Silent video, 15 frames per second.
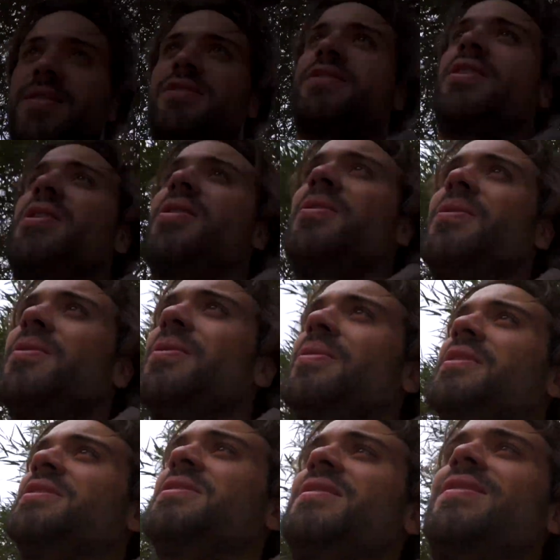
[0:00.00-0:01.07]
So
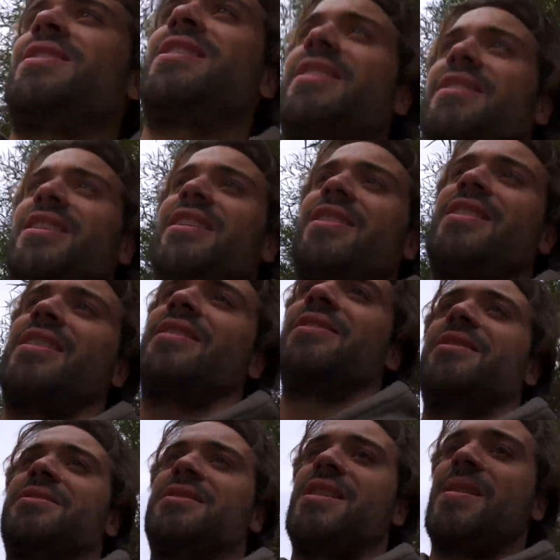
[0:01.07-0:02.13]
we still have a lot of daylight, and
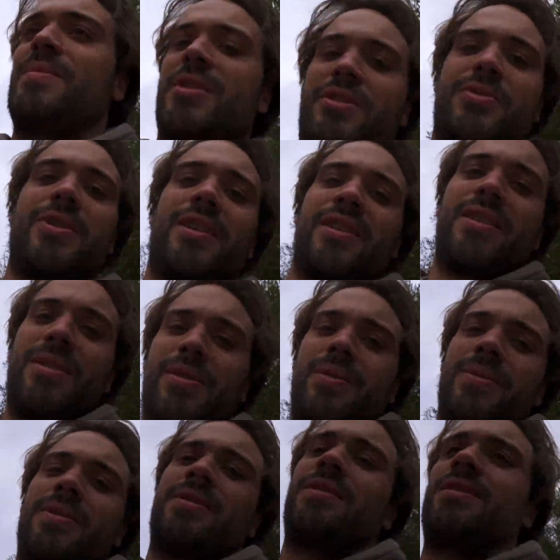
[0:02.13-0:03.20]
there's not much we can
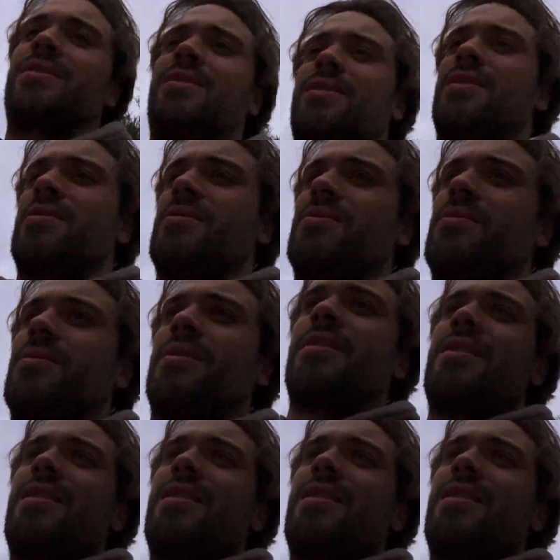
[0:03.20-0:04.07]
do. So